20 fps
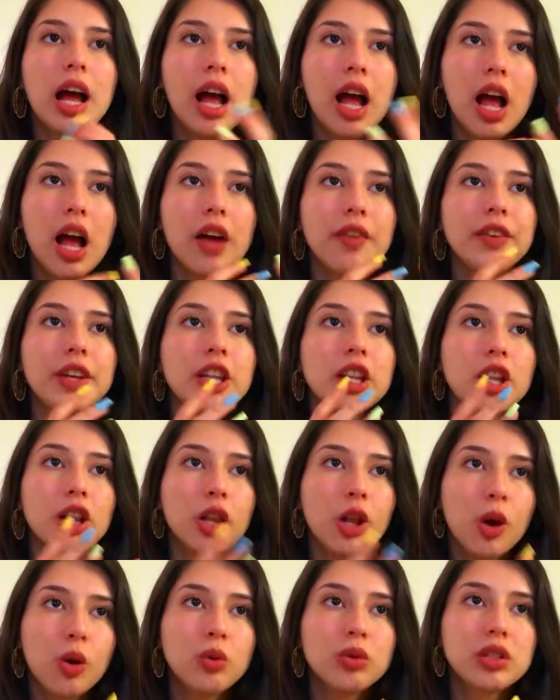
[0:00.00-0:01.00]

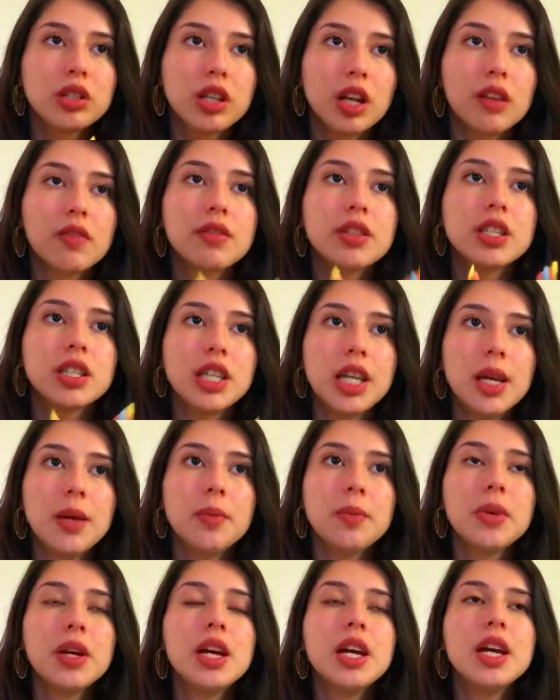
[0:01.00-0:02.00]
having low
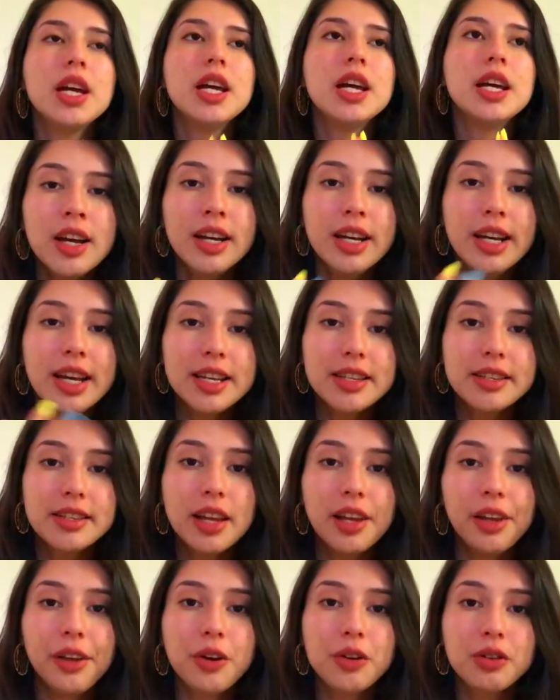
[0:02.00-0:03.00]
self-esteem is
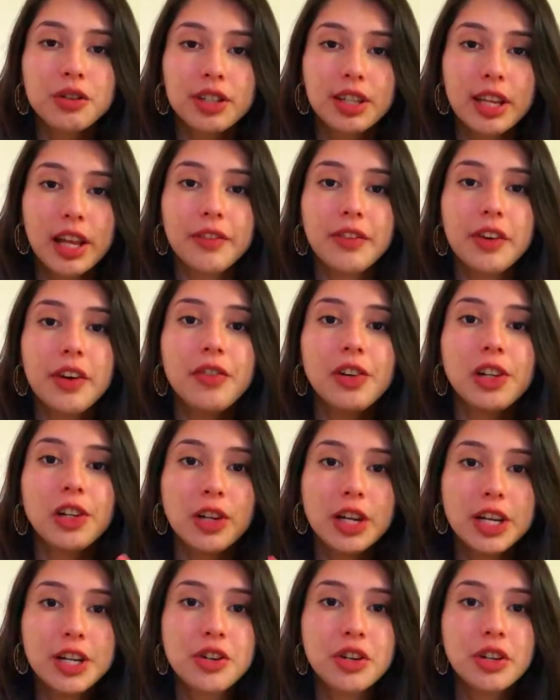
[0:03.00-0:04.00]
that your
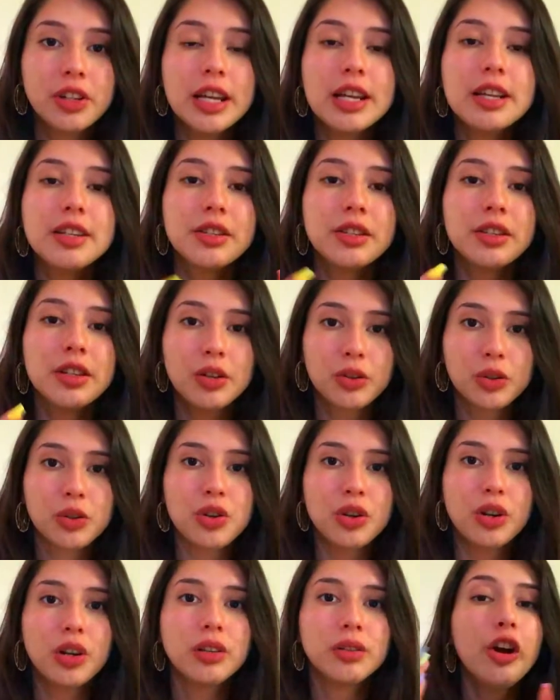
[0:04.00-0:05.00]
self-evaluation is
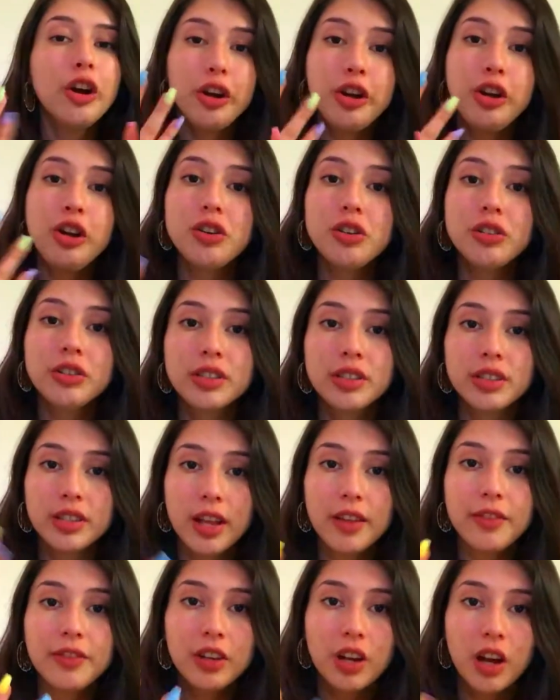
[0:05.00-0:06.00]
neutral. Your
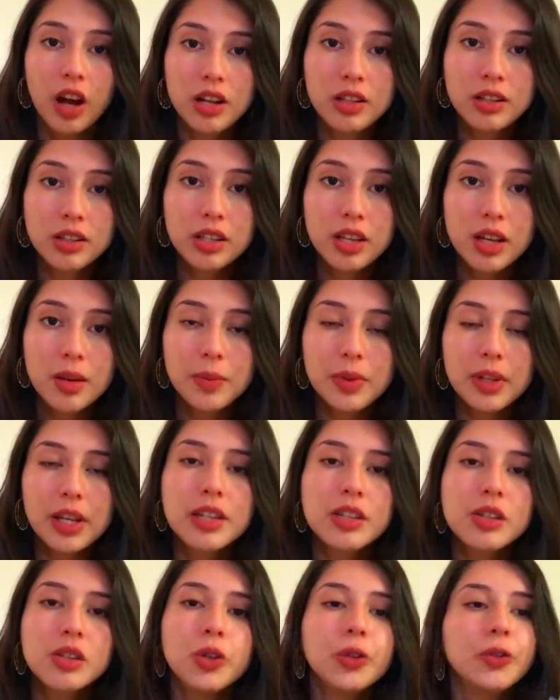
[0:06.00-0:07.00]
self-concept
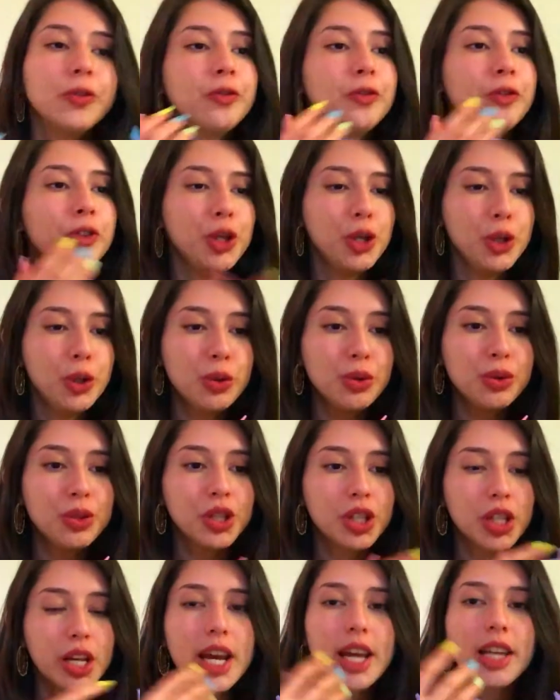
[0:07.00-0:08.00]
is
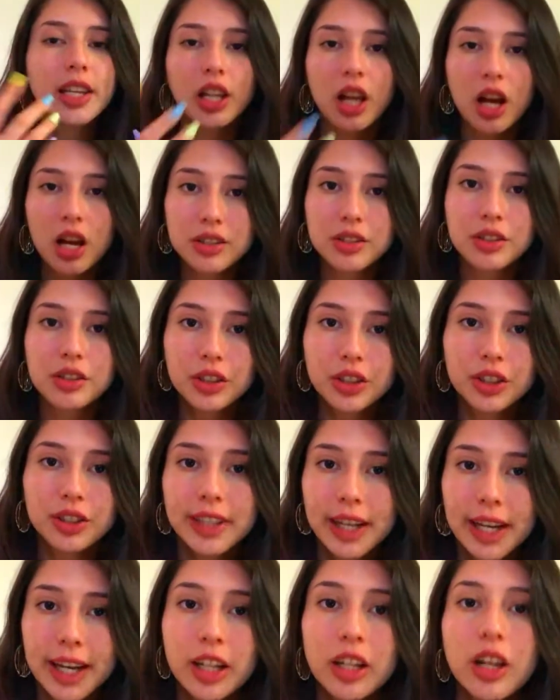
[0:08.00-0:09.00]
confused and
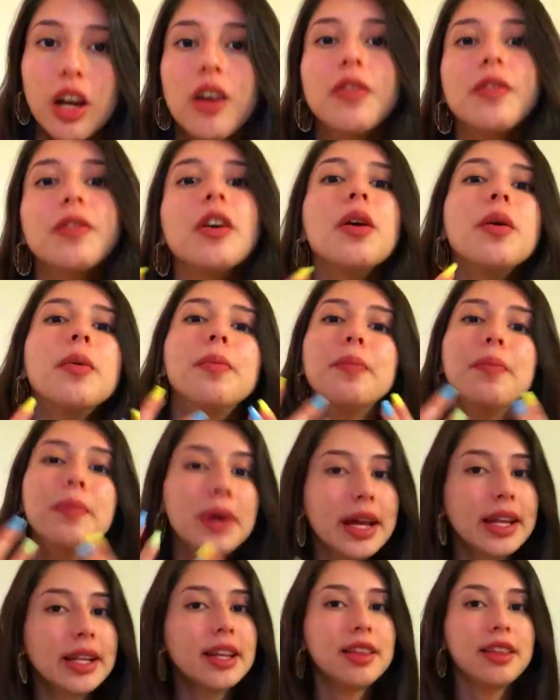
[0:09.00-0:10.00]
uncertain of
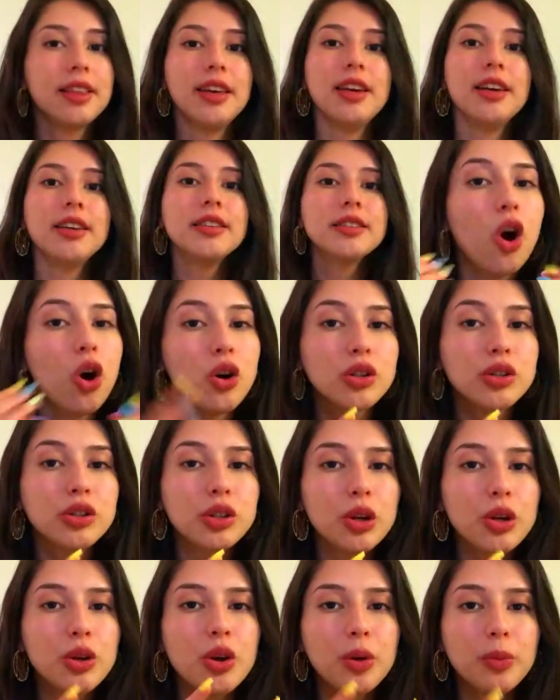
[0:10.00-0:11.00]
many things.
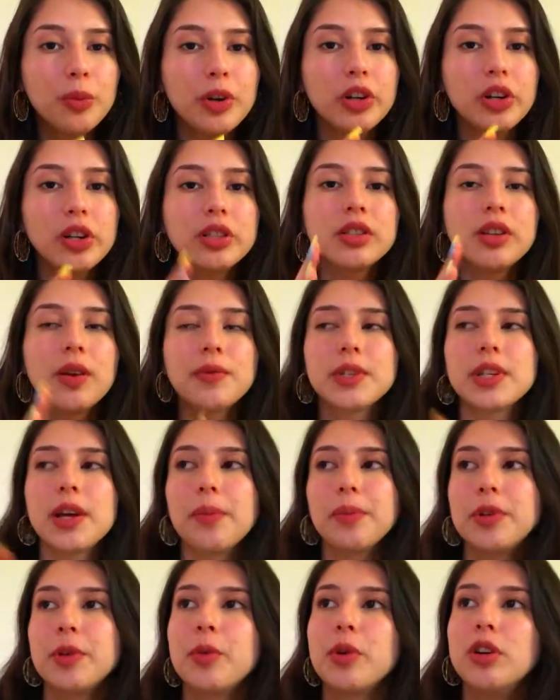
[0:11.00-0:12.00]
Also, you're very
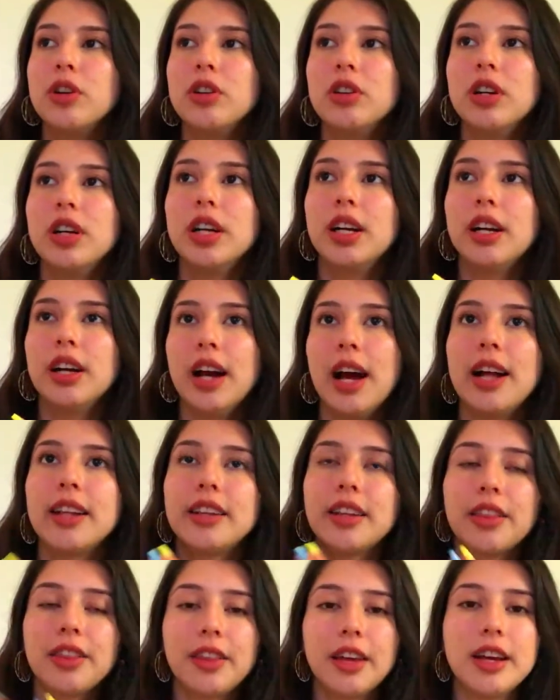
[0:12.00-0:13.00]
susceptible
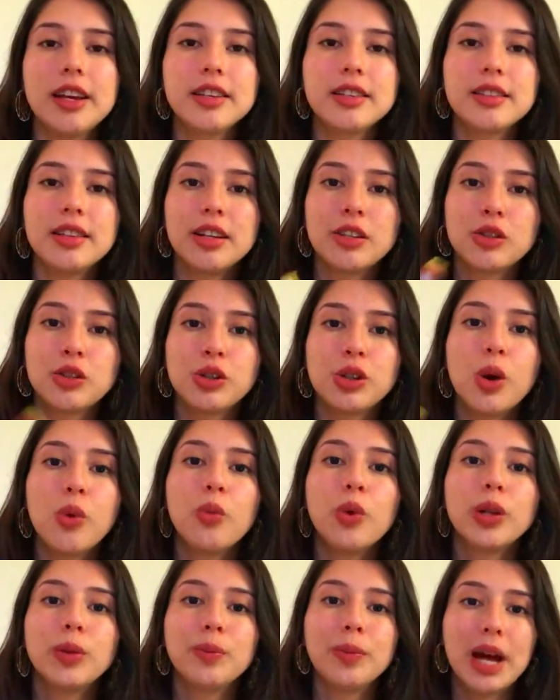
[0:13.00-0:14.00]
at the things that
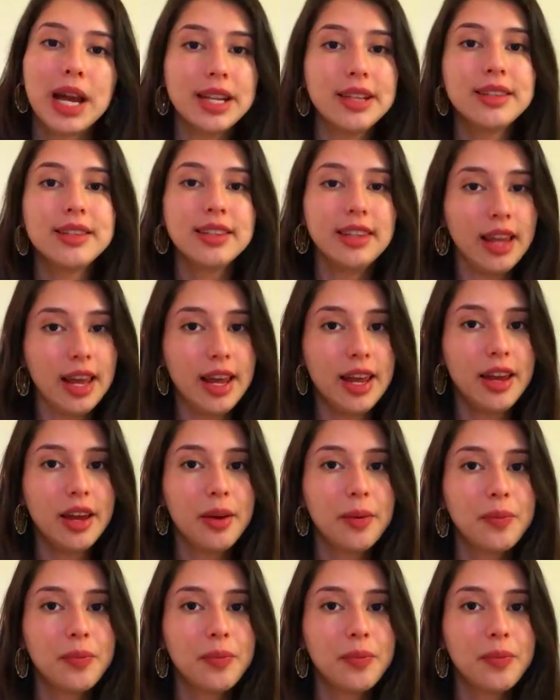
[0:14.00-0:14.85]
someone might say.